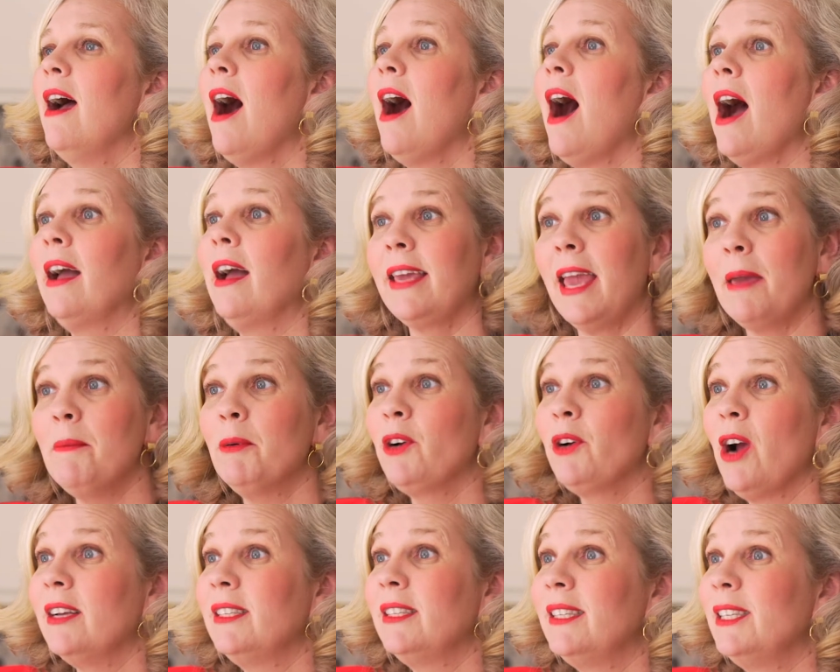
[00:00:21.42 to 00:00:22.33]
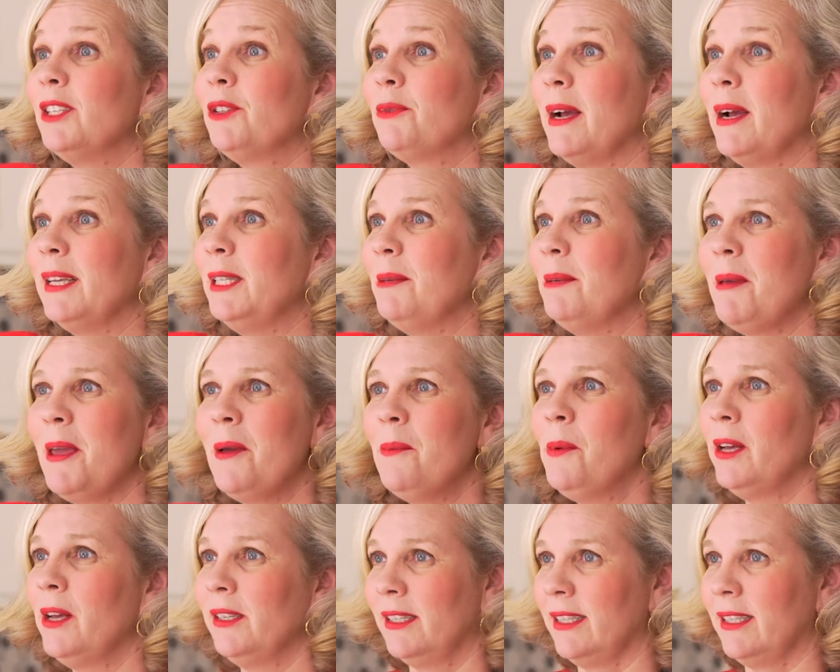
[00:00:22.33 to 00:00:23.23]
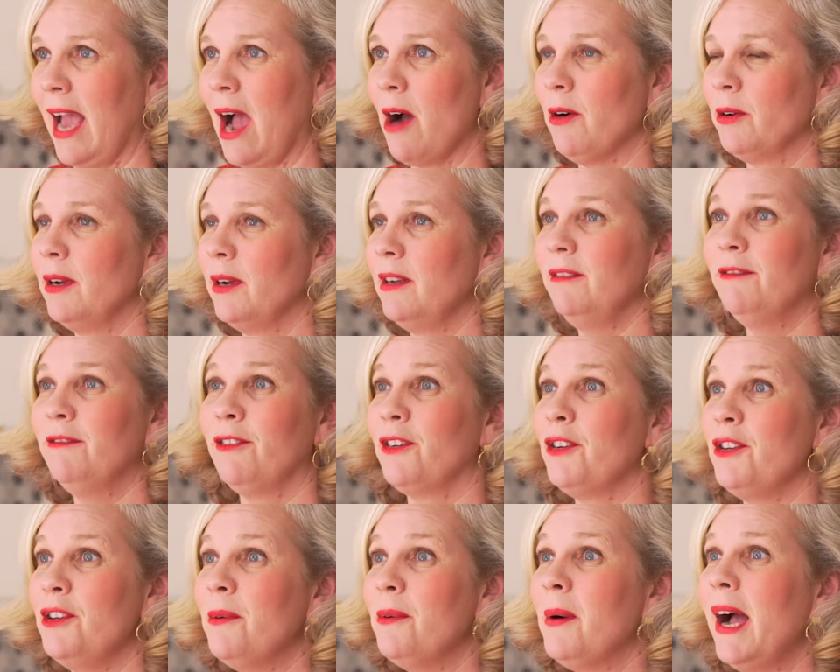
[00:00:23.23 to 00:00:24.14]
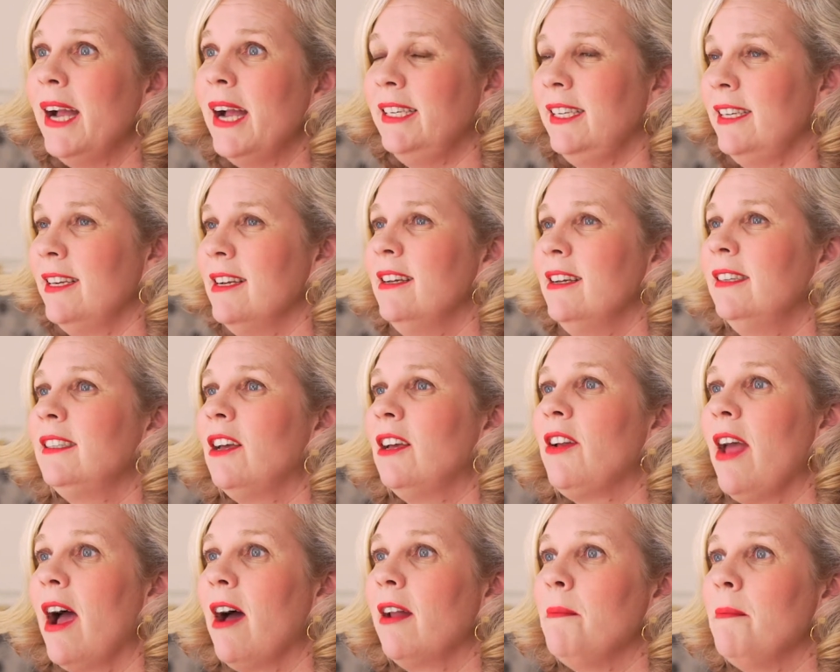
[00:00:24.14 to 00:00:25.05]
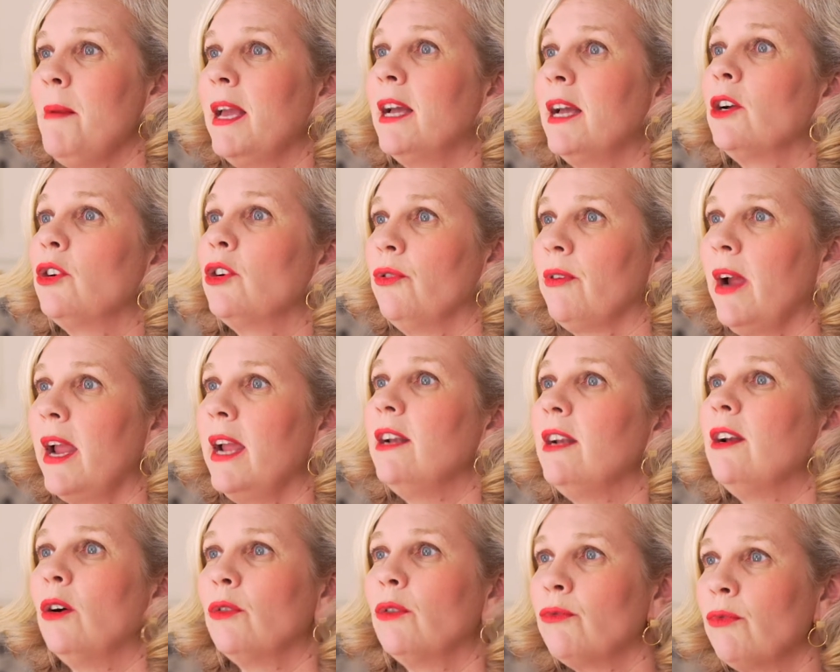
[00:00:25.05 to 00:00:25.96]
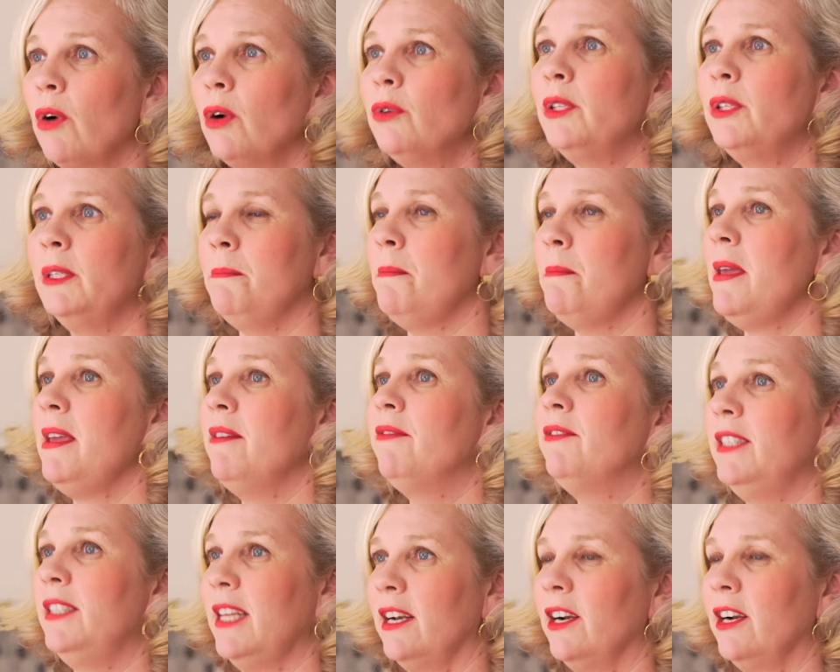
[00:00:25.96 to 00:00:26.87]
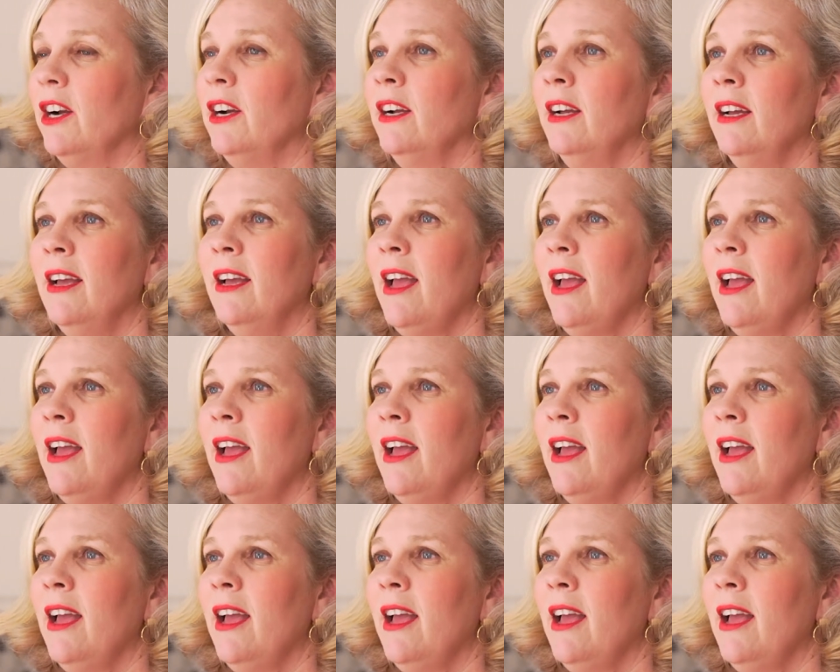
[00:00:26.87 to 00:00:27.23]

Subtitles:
I came across this recipe while scouring for new ideas on how to make a great roast beef dinner.